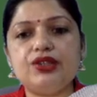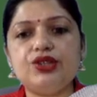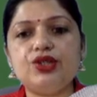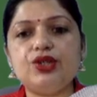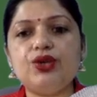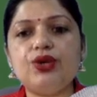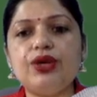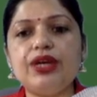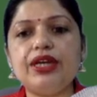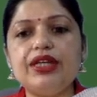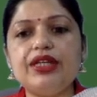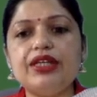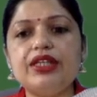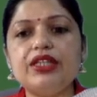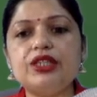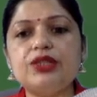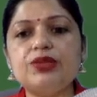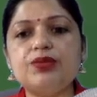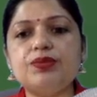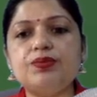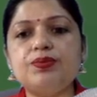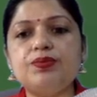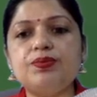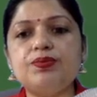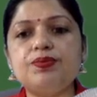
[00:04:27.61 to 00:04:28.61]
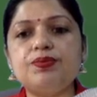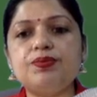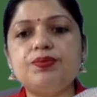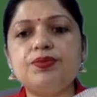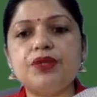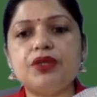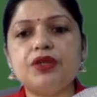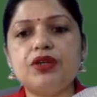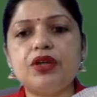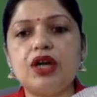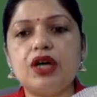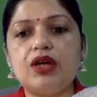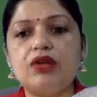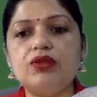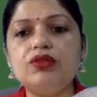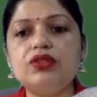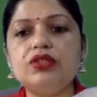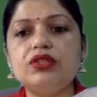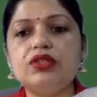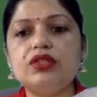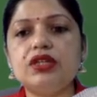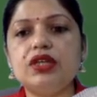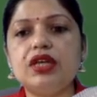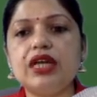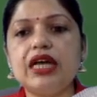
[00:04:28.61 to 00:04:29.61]
So it is pronounced
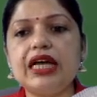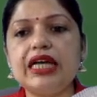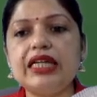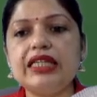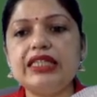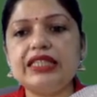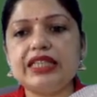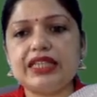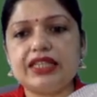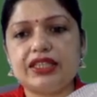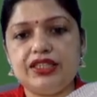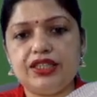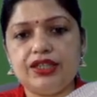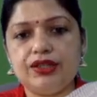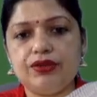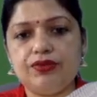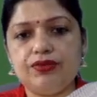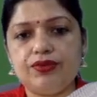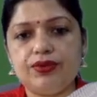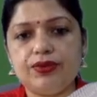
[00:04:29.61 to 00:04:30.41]
adjective.